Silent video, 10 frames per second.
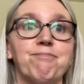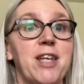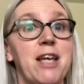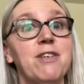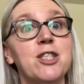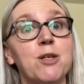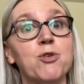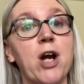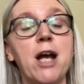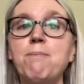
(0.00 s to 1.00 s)
even
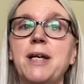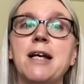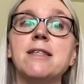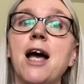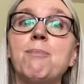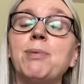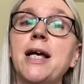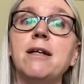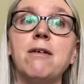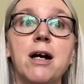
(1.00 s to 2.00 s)
subscribe, because I
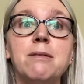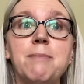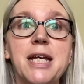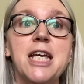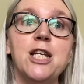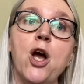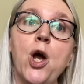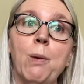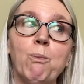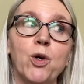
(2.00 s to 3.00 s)
plan on making
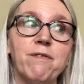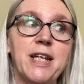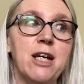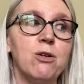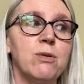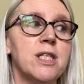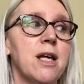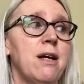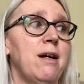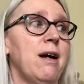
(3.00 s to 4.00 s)
more videos.
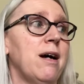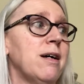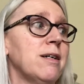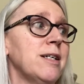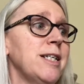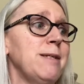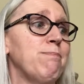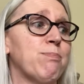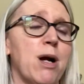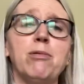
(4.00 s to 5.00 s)
I
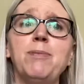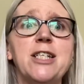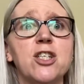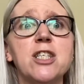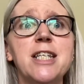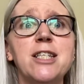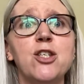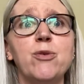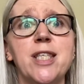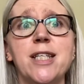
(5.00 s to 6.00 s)
probably just need
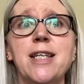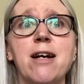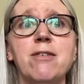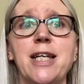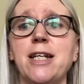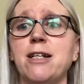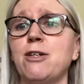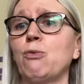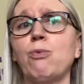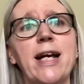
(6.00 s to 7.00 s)
to sit down
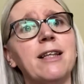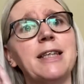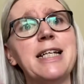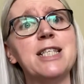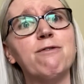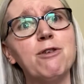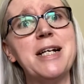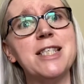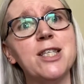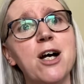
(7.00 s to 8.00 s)
and write a list for
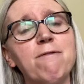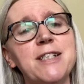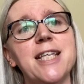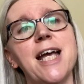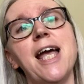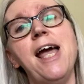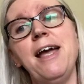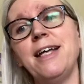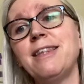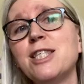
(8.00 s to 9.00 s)
myself and say,
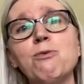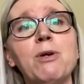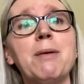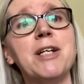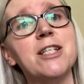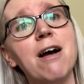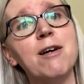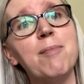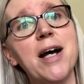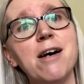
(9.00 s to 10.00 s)
this is what I'm going to talk
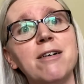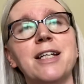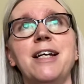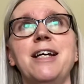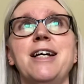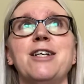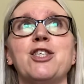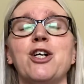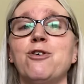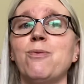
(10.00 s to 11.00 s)
about.
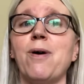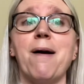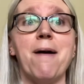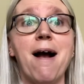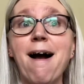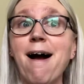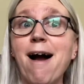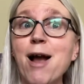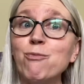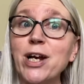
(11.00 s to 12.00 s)
So
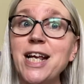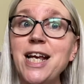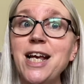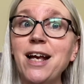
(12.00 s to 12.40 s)
I'm ready